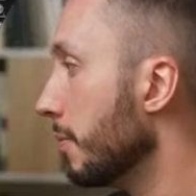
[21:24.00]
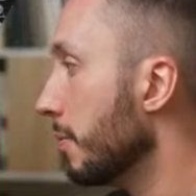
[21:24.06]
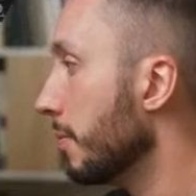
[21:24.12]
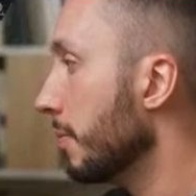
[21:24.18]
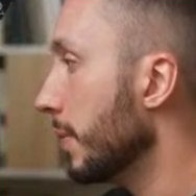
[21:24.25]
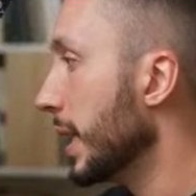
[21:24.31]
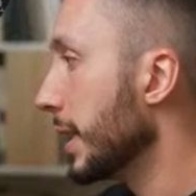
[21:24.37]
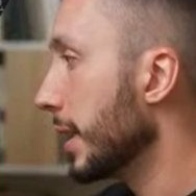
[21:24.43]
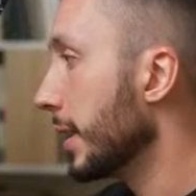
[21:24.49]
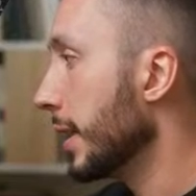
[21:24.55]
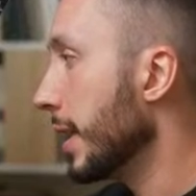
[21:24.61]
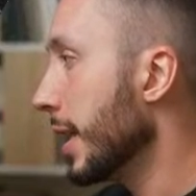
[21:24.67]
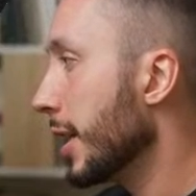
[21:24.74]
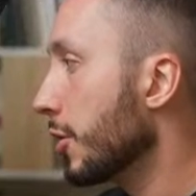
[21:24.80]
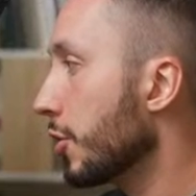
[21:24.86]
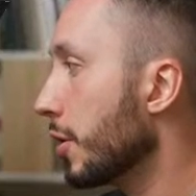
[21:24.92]
basically
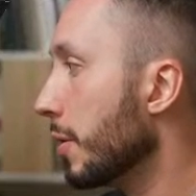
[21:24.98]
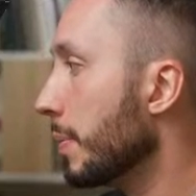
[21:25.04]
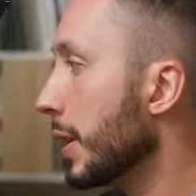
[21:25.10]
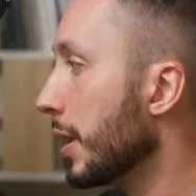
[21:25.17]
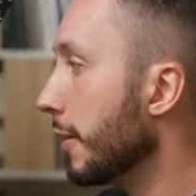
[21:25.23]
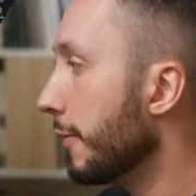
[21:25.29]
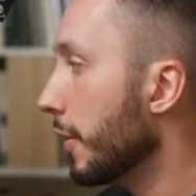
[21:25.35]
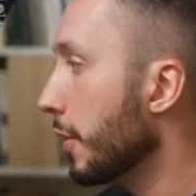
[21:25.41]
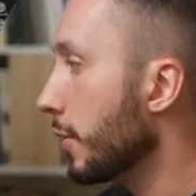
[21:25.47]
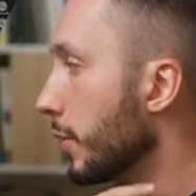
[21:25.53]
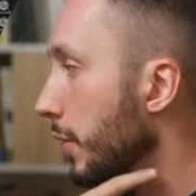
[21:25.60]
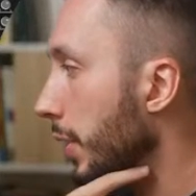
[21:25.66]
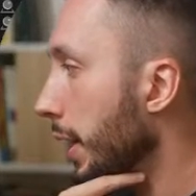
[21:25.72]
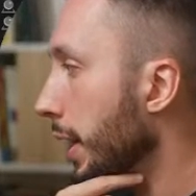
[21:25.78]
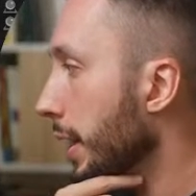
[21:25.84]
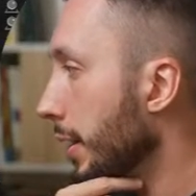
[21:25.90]
this should be the
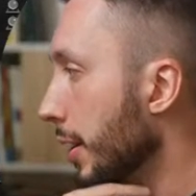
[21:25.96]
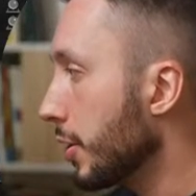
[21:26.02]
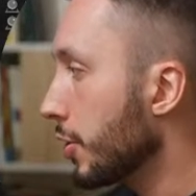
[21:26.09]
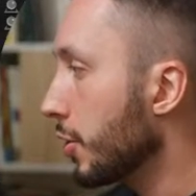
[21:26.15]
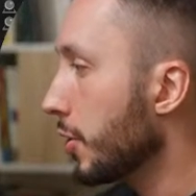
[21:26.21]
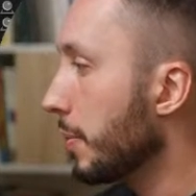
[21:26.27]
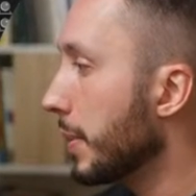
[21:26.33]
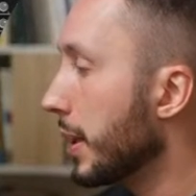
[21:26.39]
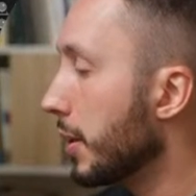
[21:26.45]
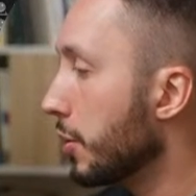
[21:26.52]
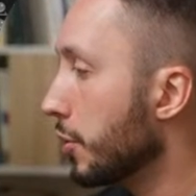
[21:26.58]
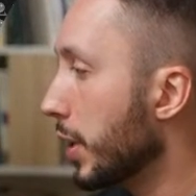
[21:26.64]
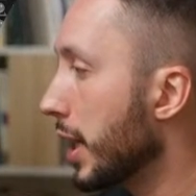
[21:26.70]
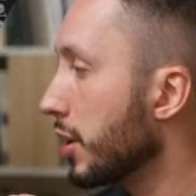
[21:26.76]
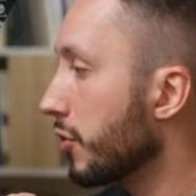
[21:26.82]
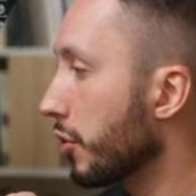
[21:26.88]
focal length, this should be the
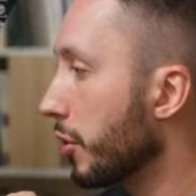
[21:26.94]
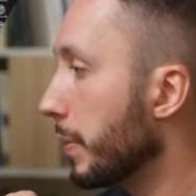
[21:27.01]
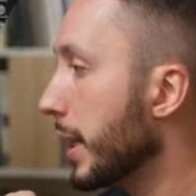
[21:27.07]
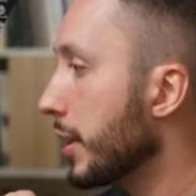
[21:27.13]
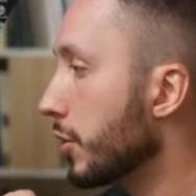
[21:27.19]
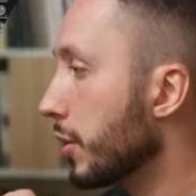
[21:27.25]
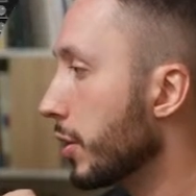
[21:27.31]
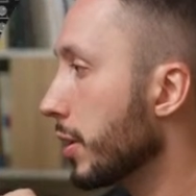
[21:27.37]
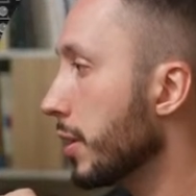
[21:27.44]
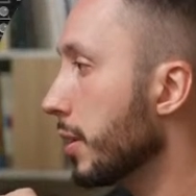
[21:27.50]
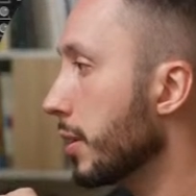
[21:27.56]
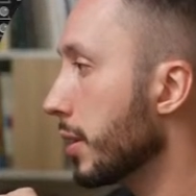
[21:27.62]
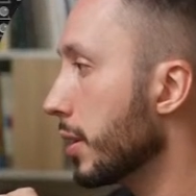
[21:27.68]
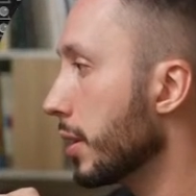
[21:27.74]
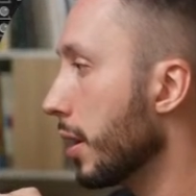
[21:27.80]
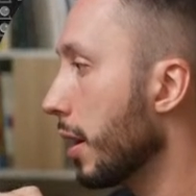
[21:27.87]

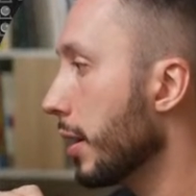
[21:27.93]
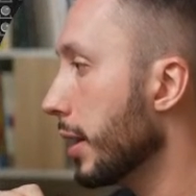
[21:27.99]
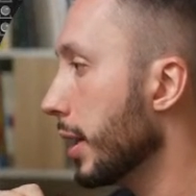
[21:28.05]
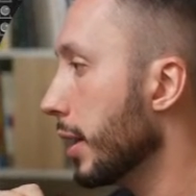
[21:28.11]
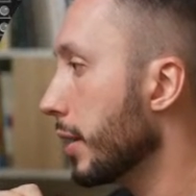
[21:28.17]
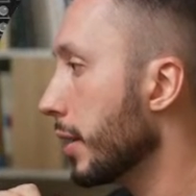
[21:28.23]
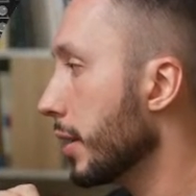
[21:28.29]
transformations on it,